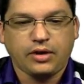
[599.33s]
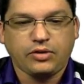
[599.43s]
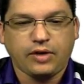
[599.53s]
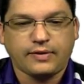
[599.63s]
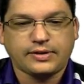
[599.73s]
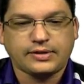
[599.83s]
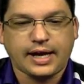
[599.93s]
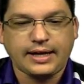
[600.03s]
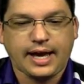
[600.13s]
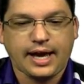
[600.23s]
you have
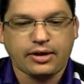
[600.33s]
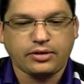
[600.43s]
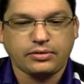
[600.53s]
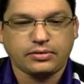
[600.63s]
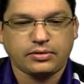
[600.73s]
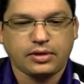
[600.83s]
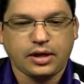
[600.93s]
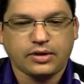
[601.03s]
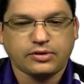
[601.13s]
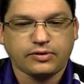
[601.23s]
site header.
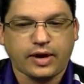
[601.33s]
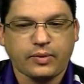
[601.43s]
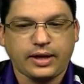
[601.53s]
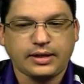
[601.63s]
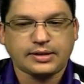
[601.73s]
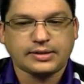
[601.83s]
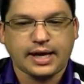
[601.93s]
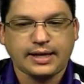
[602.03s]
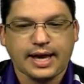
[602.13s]
So if I went into site